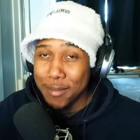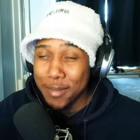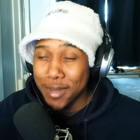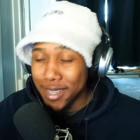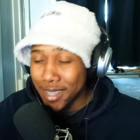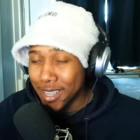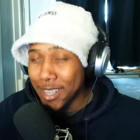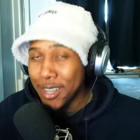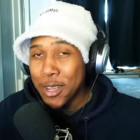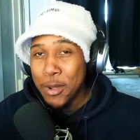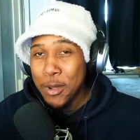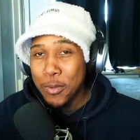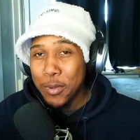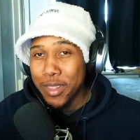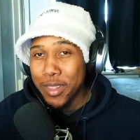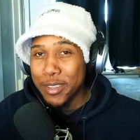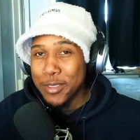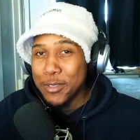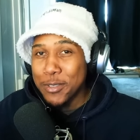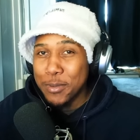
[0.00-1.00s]
But
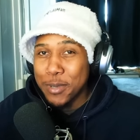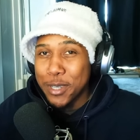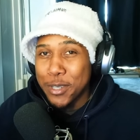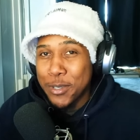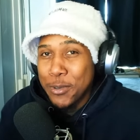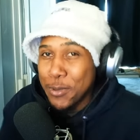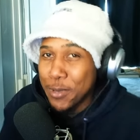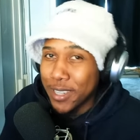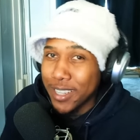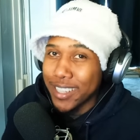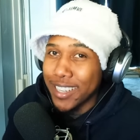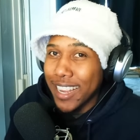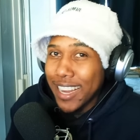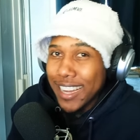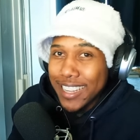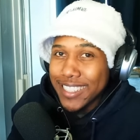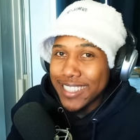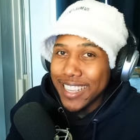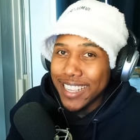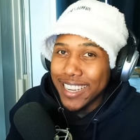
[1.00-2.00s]
without too much talking,
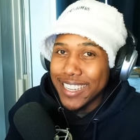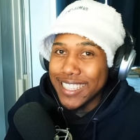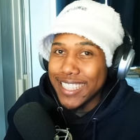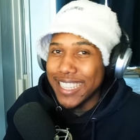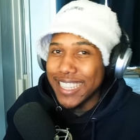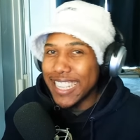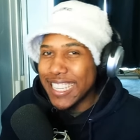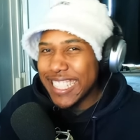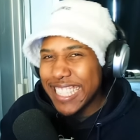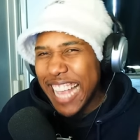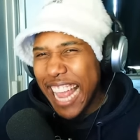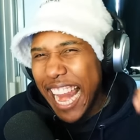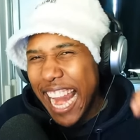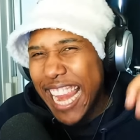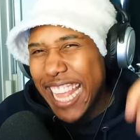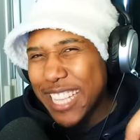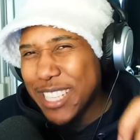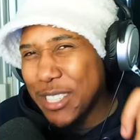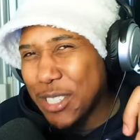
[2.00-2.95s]
let's get into this. Let's